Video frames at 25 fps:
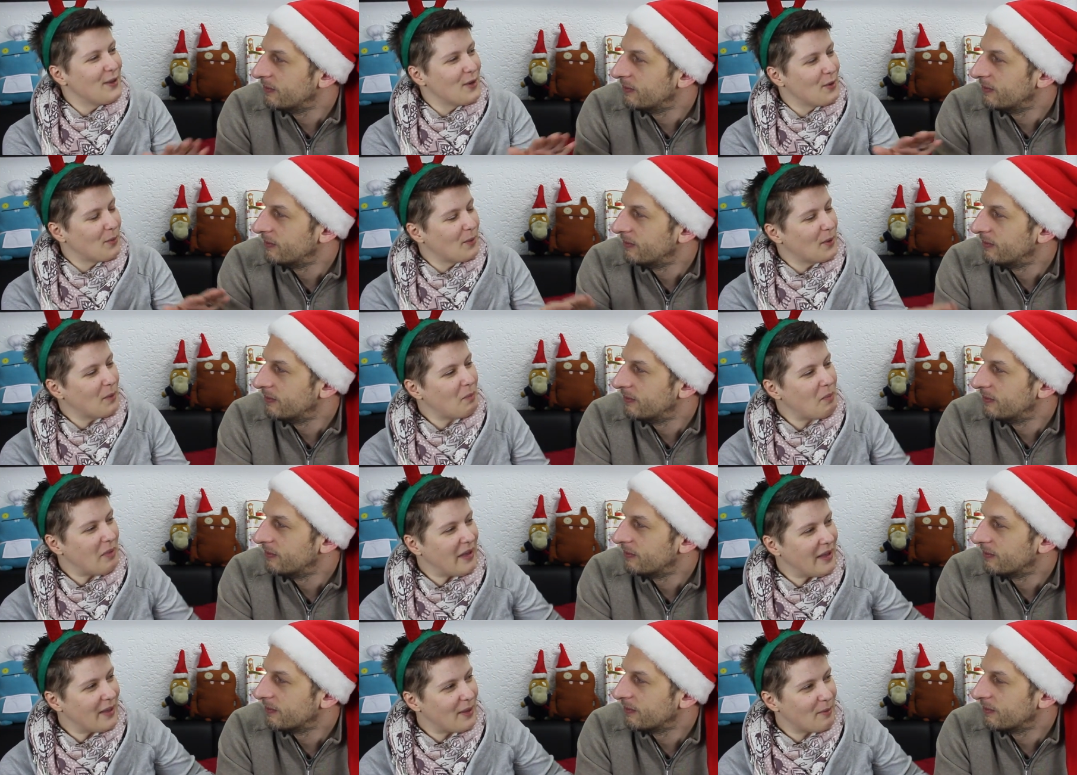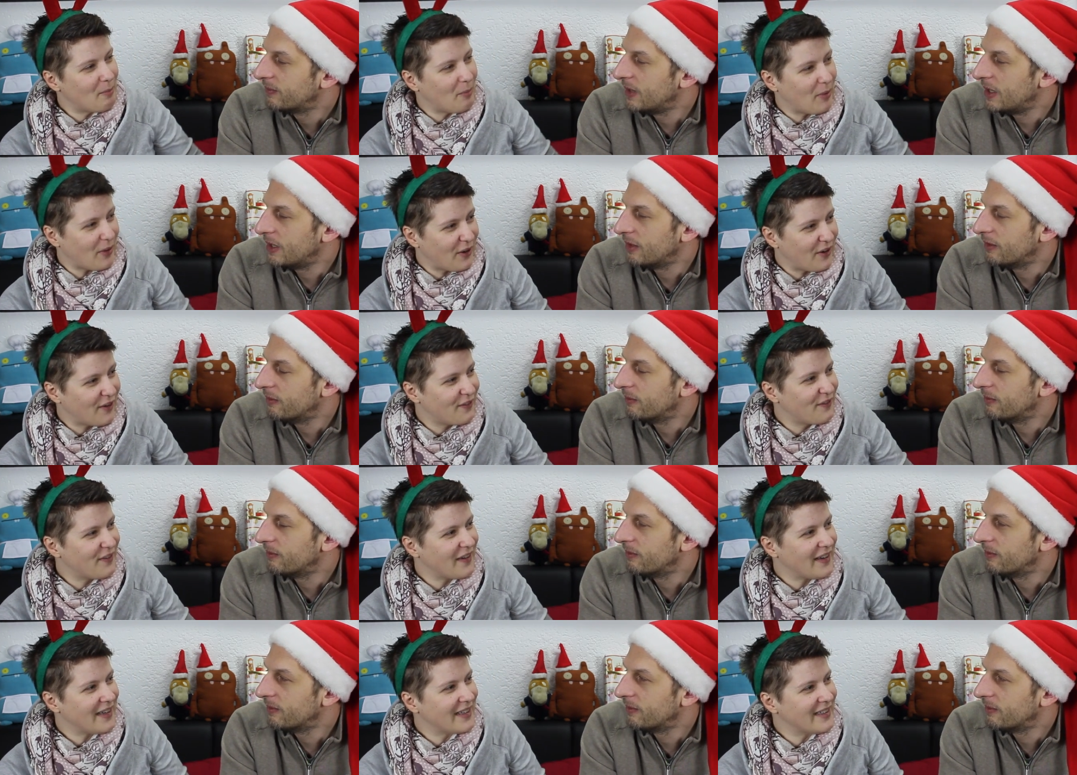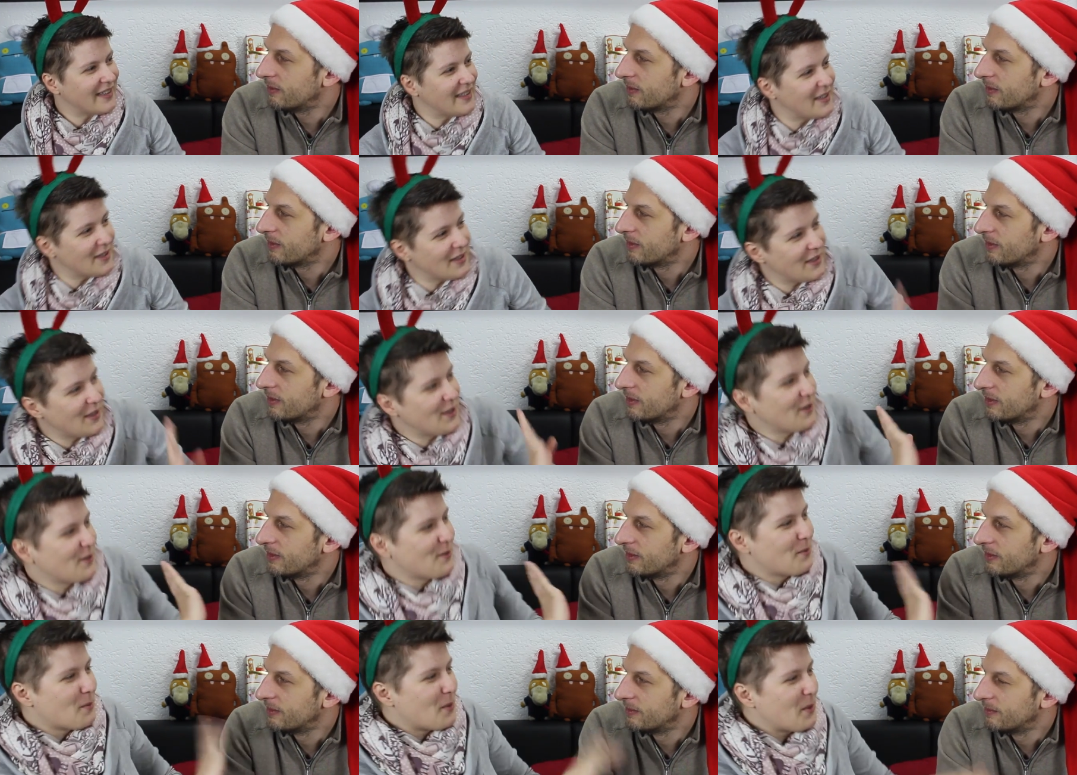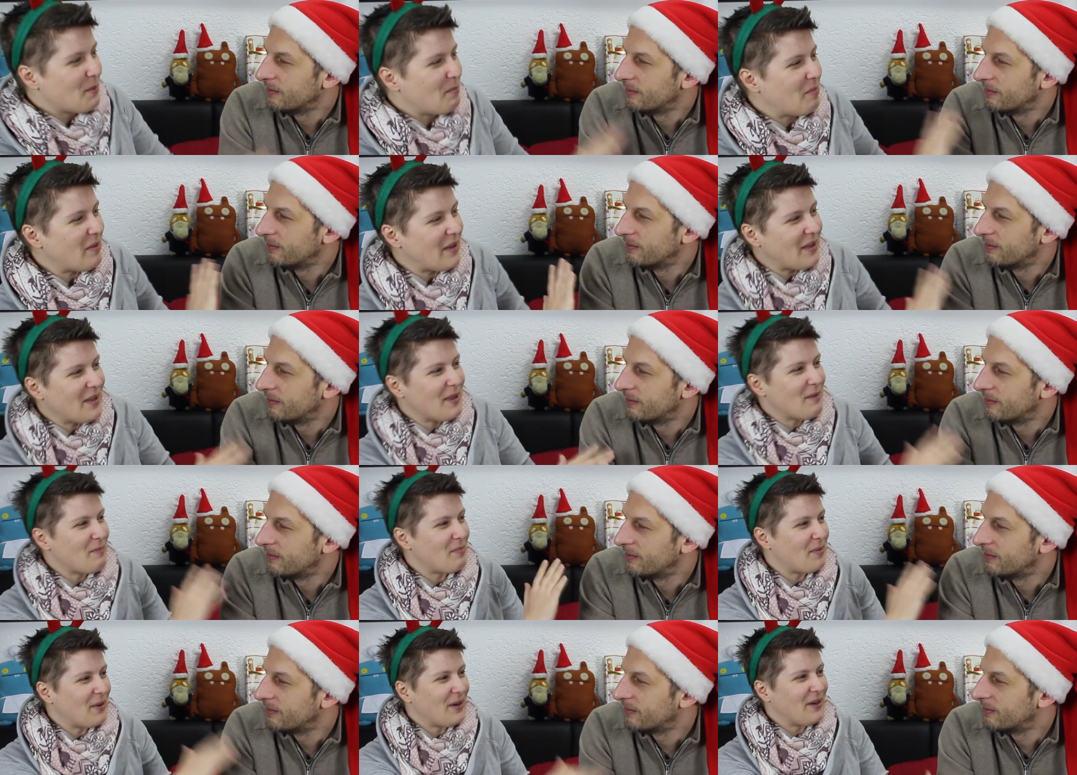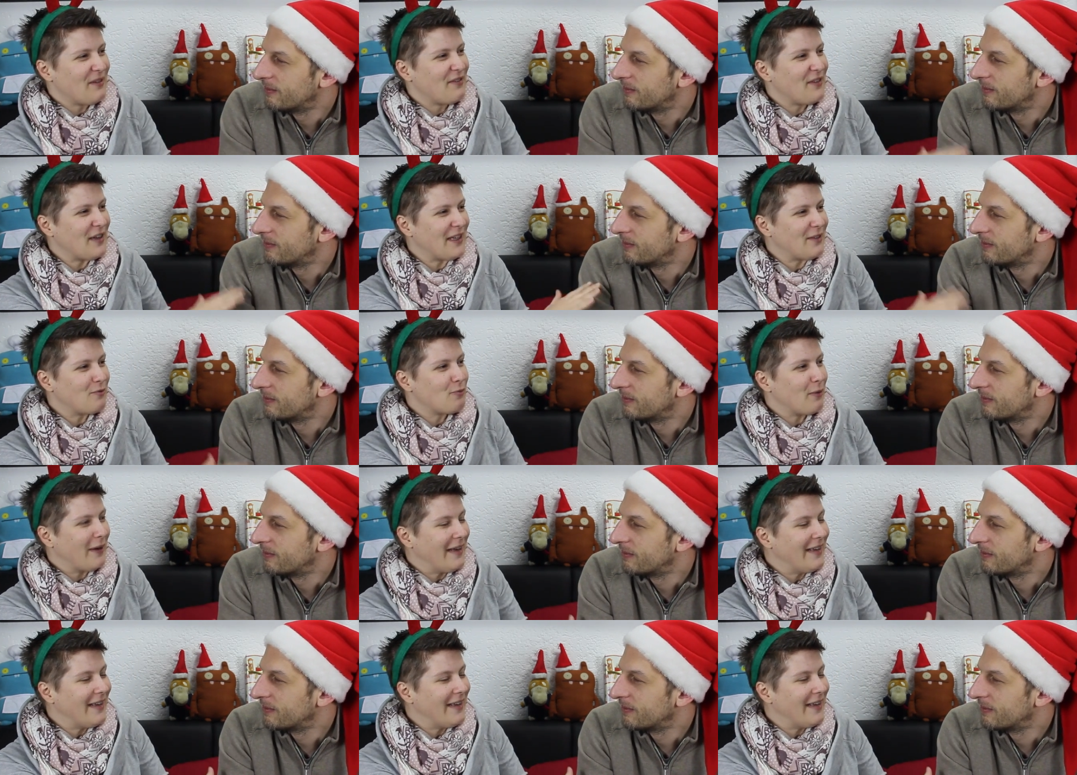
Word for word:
Speaker 1: you would be the we, perfect. You would be the perfect